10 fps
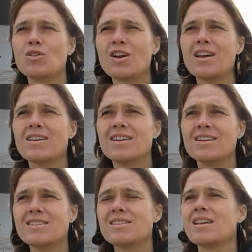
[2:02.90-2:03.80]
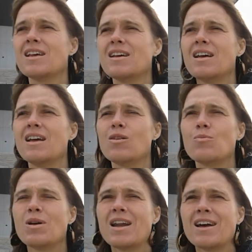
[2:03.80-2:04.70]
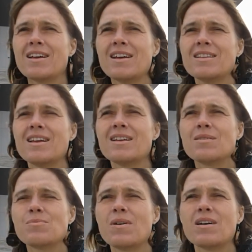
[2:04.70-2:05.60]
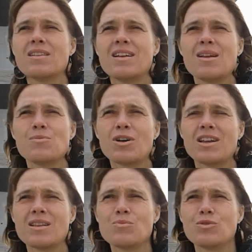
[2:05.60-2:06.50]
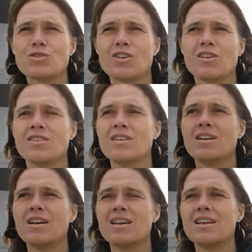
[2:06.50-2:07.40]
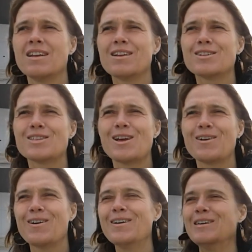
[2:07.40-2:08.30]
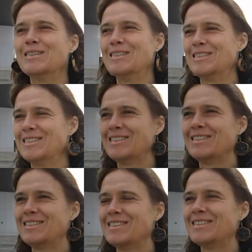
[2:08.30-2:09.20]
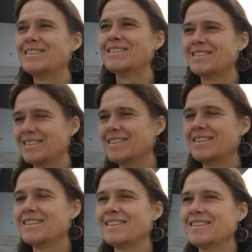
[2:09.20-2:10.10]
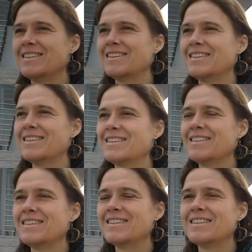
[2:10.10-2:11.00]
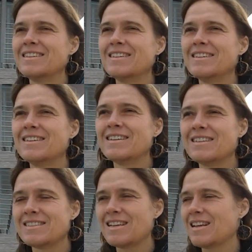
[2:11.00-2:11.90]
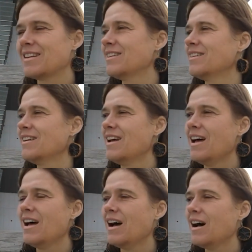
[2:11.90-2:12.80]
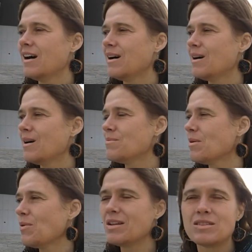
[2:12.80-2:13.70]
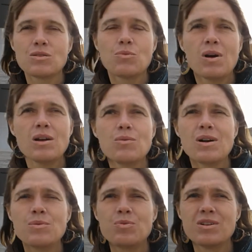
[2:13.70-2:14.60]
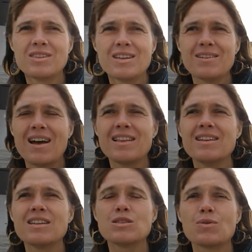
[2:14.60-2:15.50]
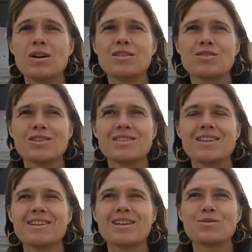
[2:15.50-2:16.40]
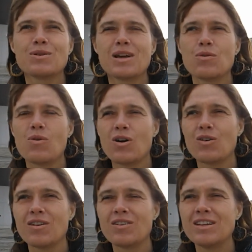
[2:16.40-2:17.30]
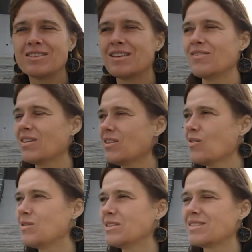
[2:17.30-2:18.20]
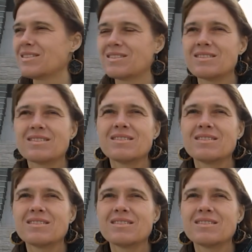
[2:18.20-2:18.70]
mural is El Homenaje de, uh, de la Mujer del Mundo. In English, Diego? Homage to the to women of the world. Exactly. Um, well, it's very, very pretty. I think it's very interesting that we can walk on it, even though it's